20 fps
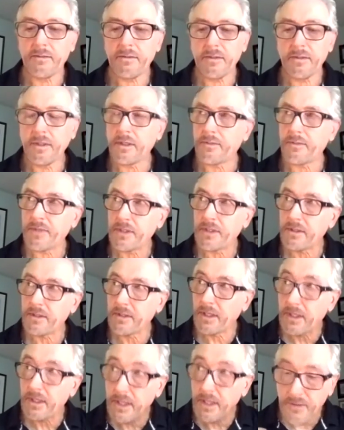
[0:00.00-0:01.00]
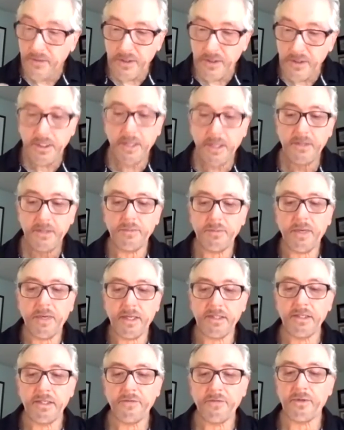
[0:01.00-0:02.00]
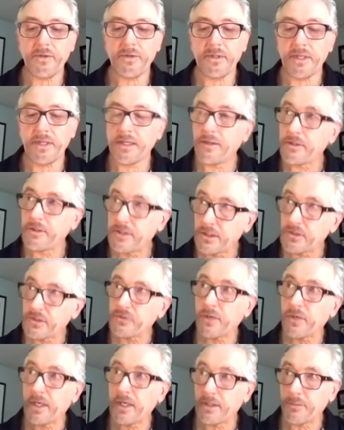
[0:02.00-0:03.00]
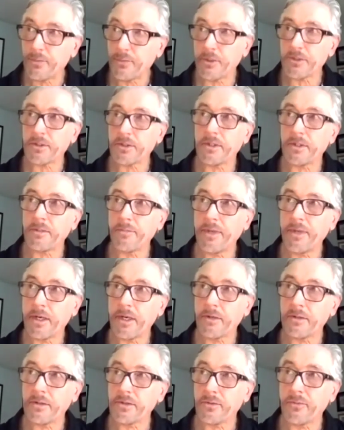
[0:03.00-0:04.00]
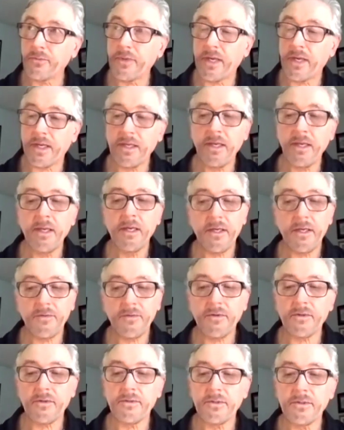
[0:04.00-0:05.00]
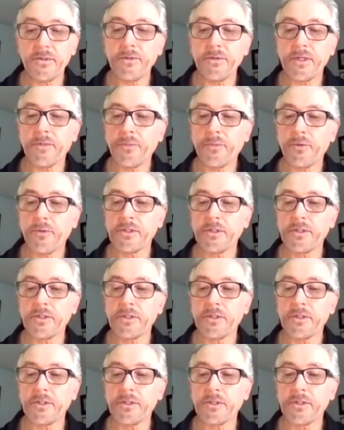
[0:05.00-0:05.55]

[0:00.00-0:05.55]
in the child's mind differently. They're just trying to push the parent away. They're doing a poor